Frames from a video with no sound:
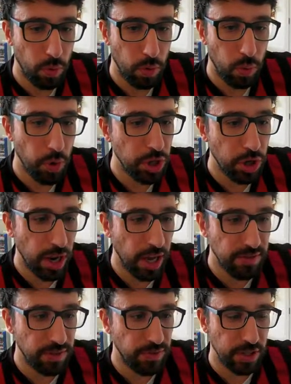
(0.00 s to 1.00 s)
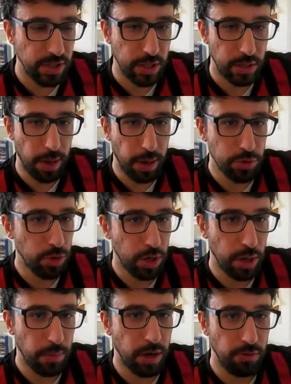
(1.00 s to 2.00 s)
We don't have the first team. I'm talking
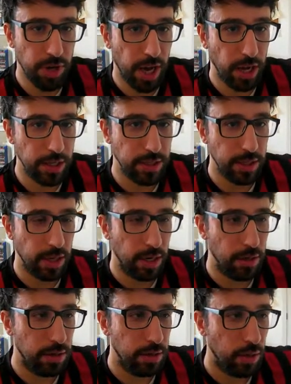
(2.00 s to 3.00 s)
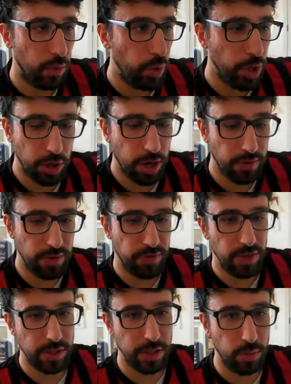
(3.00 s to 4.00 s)
about reality now. We don't have the
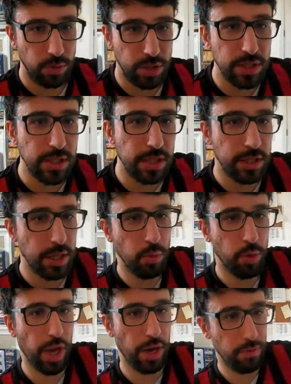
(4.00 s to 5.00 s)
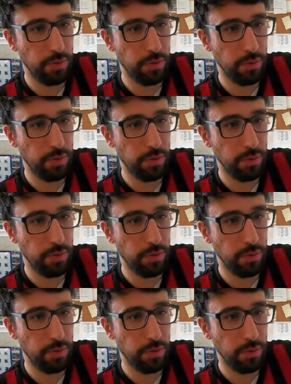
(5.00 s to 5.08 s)
first team. This is the team we have.